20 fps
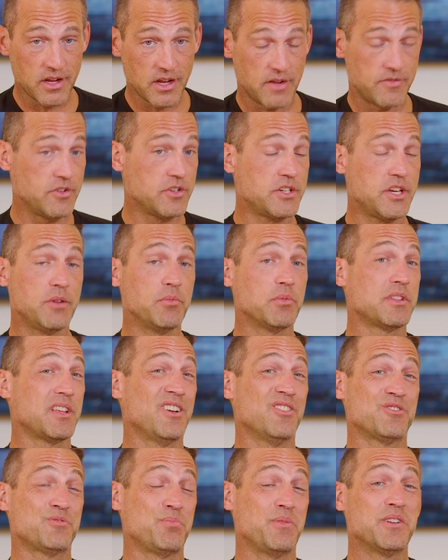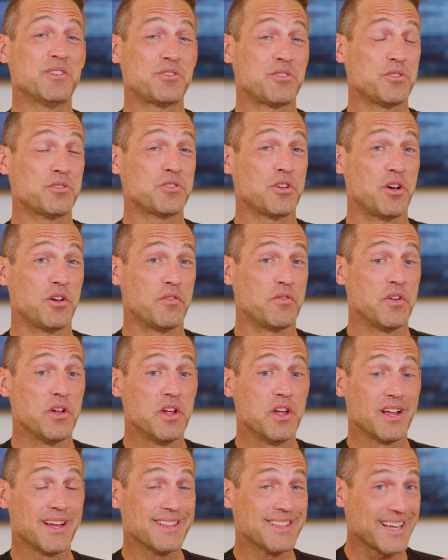Have you seen what the health ministers of
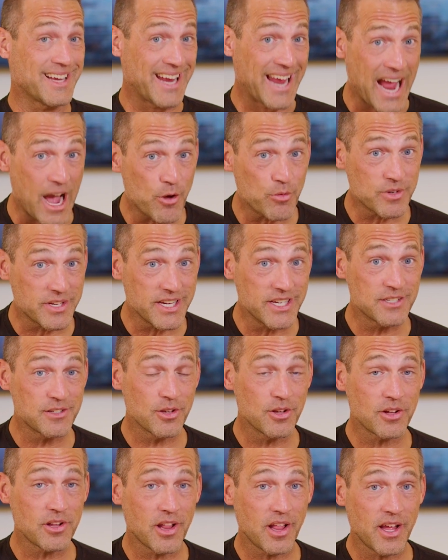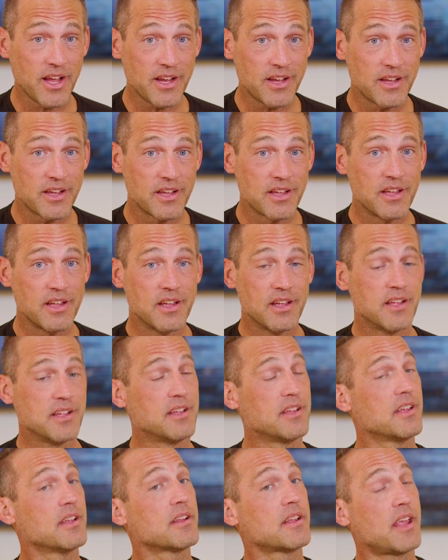the counties look like?
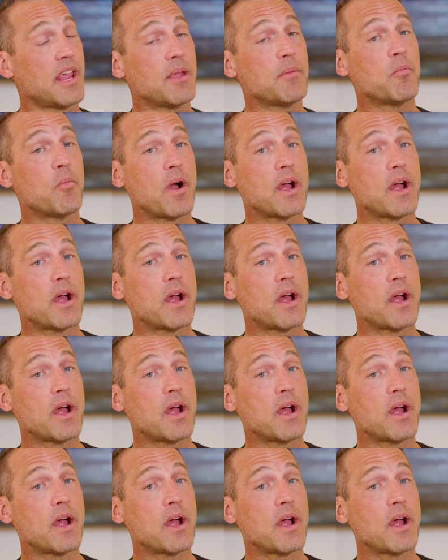It became